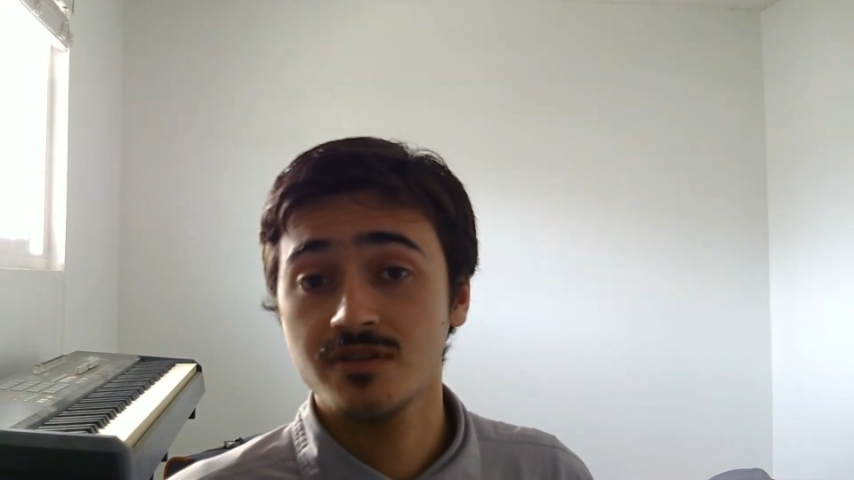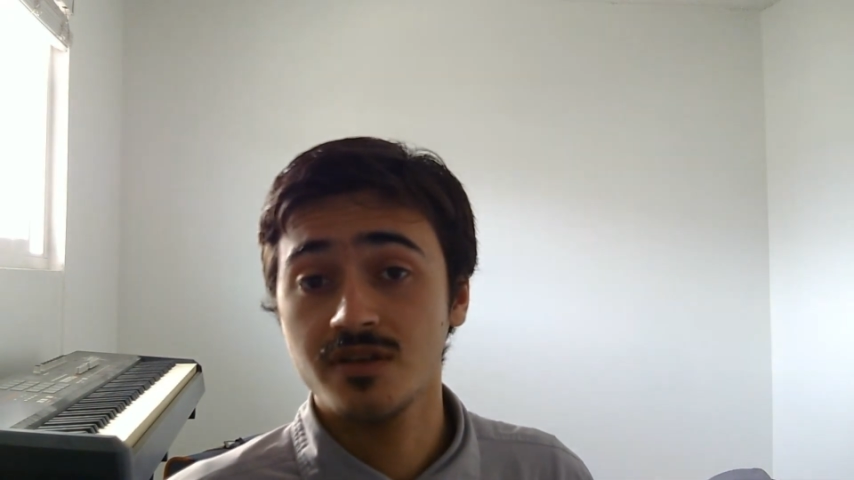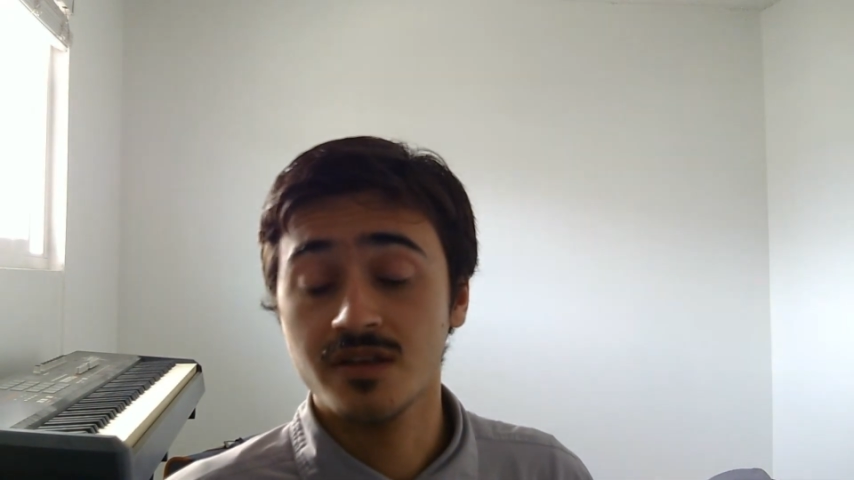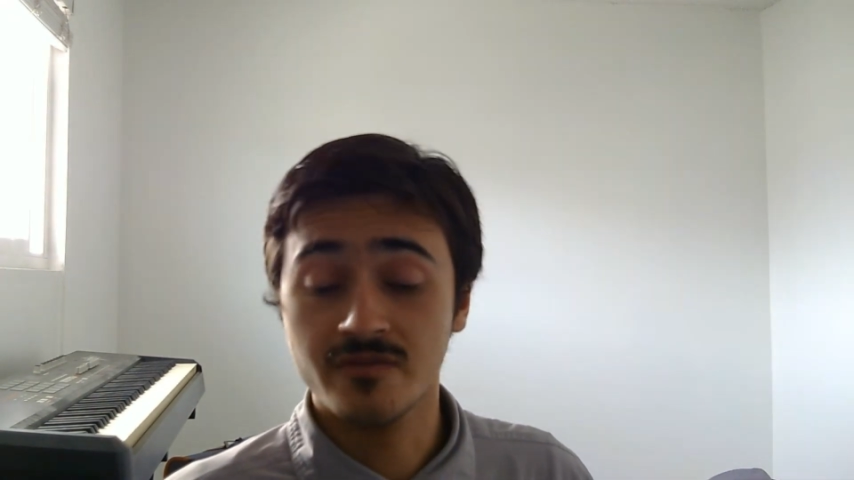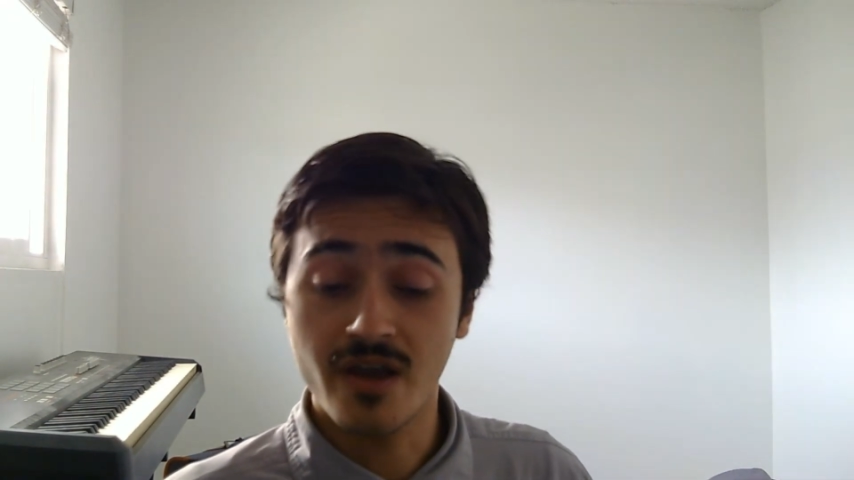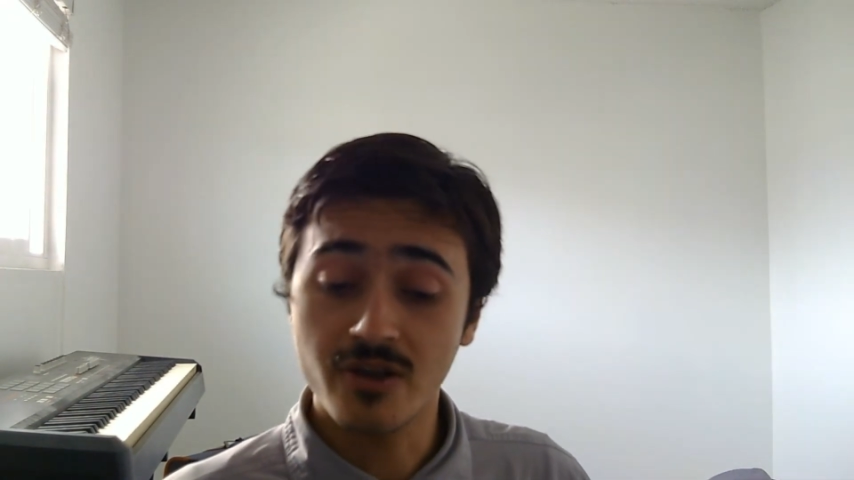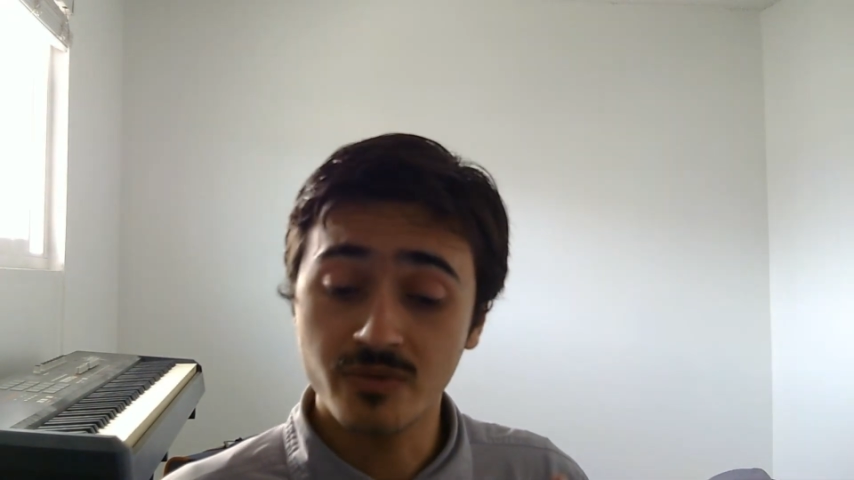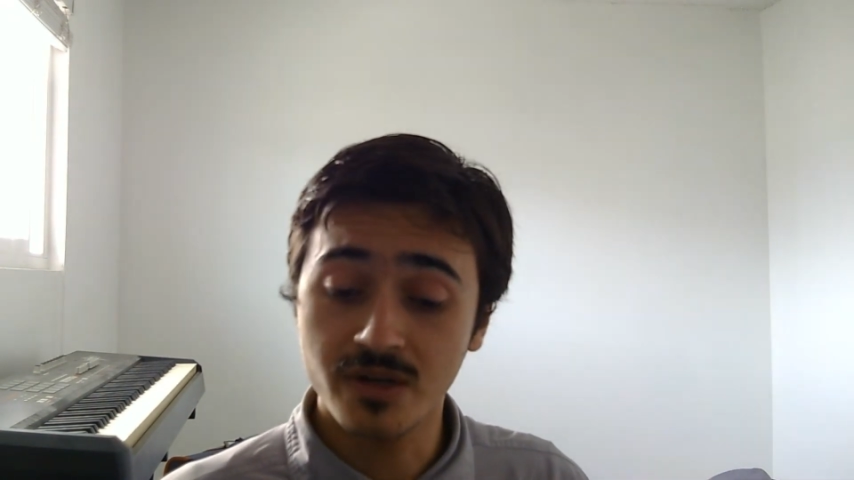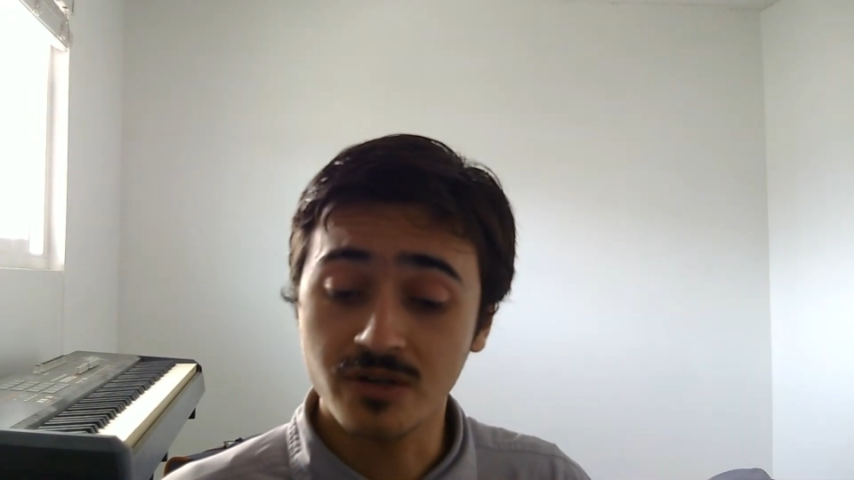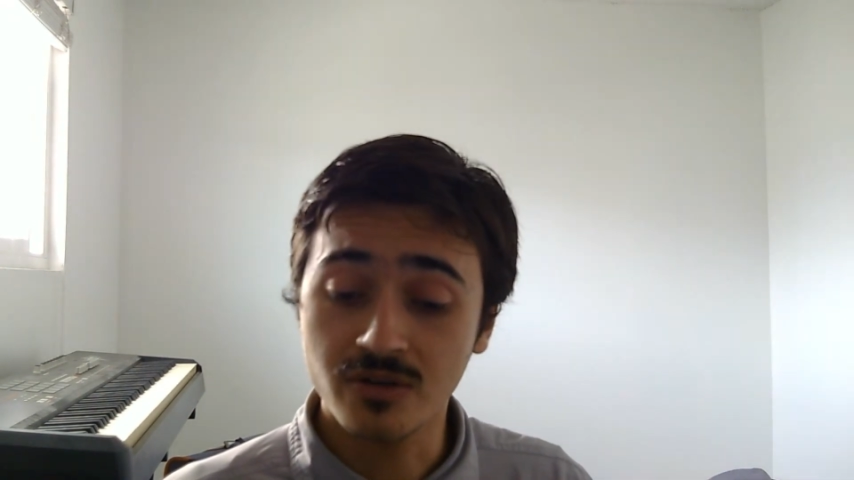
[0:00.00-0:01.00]
in
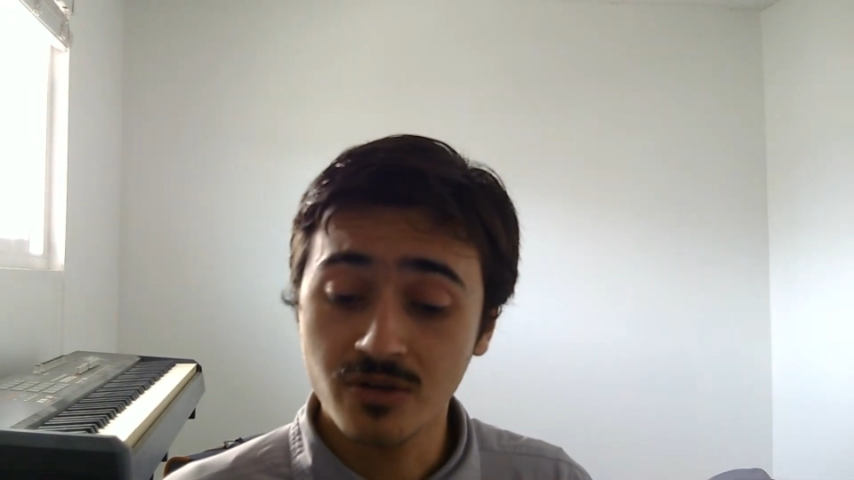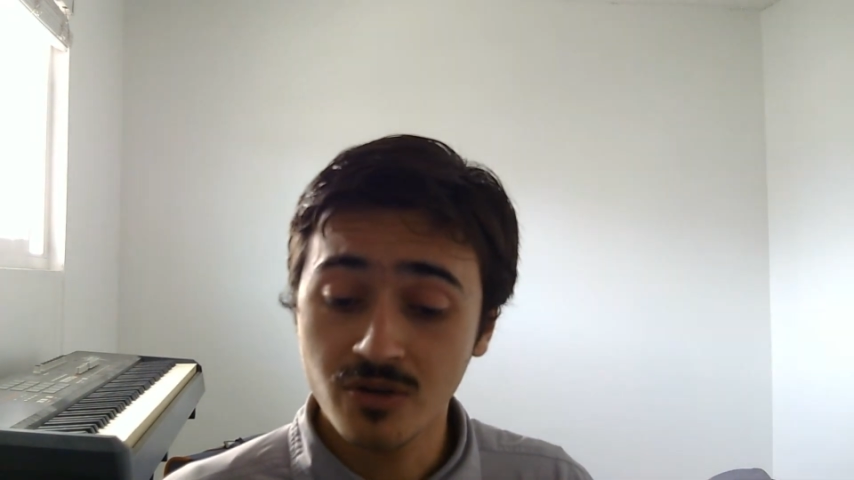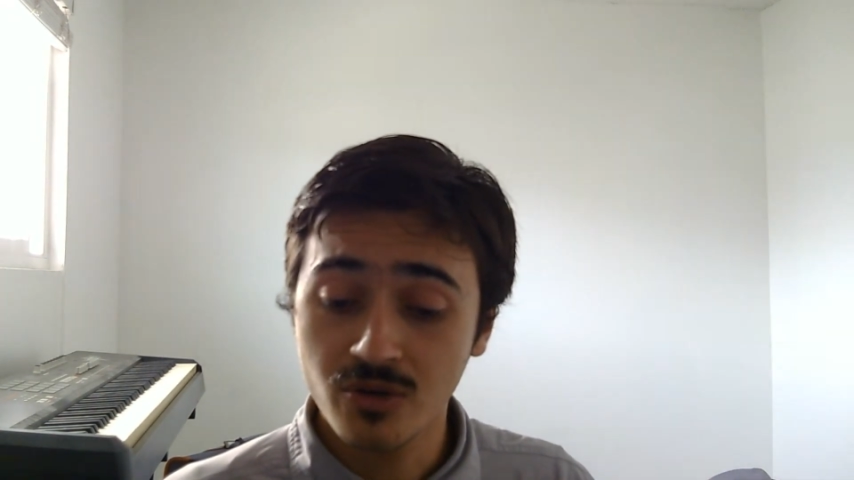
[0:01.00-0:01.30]
evaluating